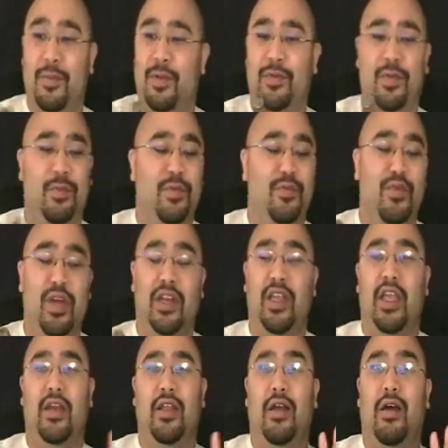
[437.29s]
I mean, we've been running
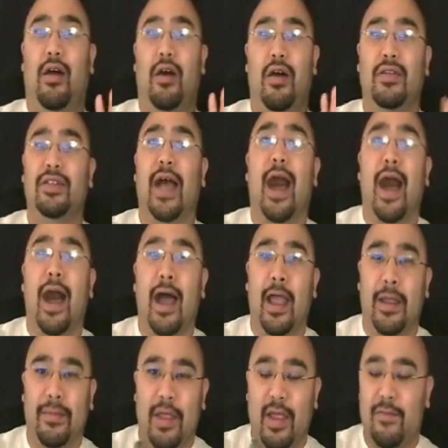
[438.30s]
late all the
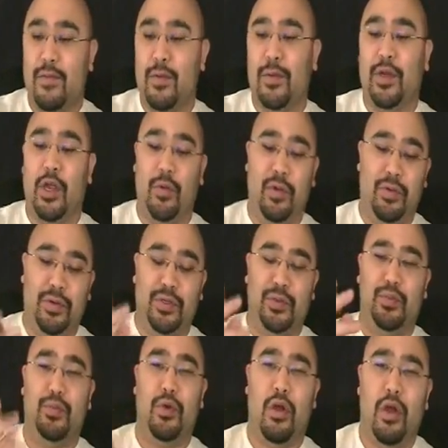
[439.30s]
time, everywhere we go, whether
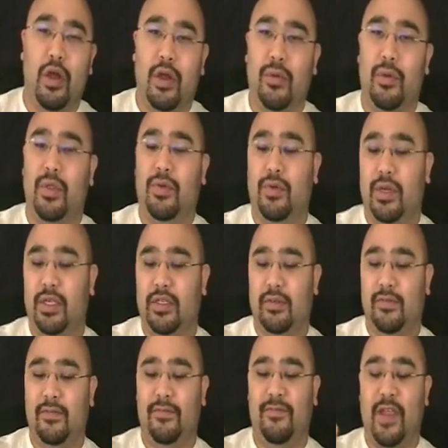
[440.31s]
it's work, whether
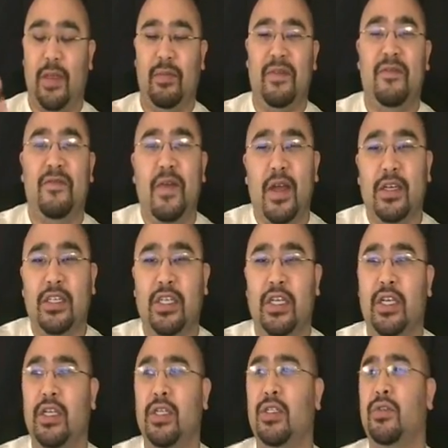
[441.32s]
it's family
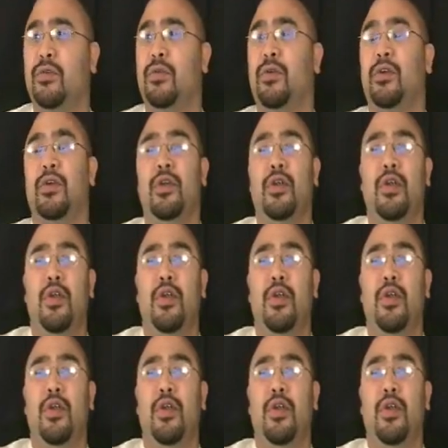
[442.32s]
functions, or